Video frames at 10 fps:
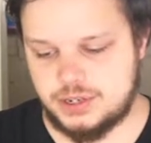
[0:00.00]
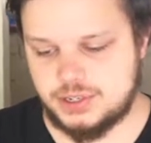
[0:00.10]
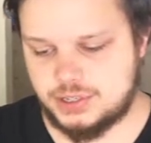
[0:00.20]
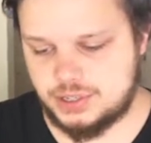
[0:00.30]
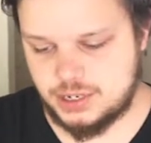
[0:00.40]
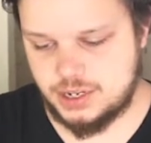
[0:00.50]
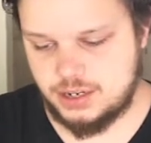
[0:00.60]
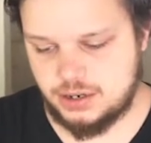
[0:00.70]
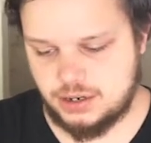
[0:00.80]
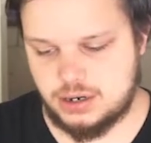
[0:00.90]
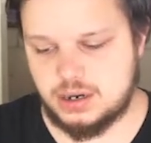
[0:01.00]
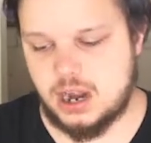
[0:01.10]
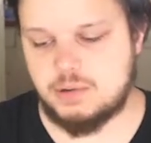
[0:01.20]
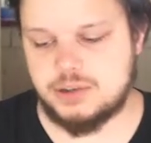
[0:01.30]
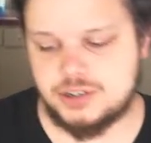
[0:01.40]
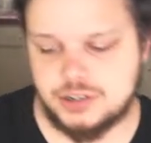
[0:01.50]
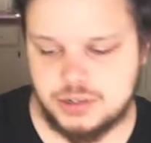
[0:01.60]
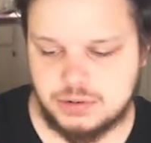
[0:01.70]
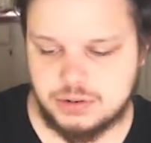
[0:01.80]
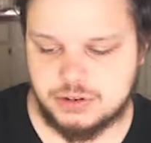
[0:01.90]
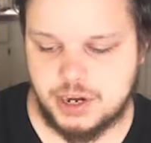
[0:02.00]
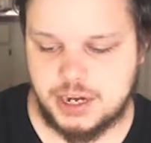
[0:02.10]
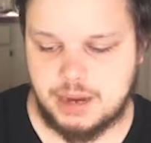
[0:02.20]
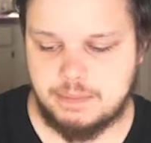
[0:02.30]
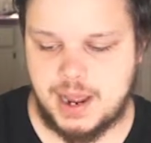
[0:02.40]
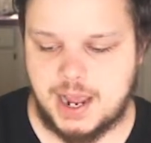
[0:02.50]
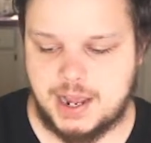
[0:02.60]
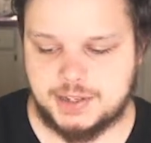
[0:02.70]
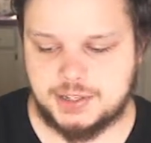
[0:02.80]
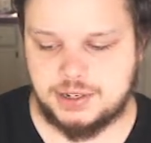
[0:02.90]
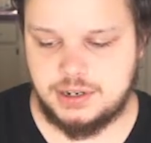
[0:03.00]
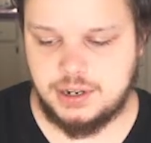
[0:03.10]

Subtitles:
is here I want to create a mask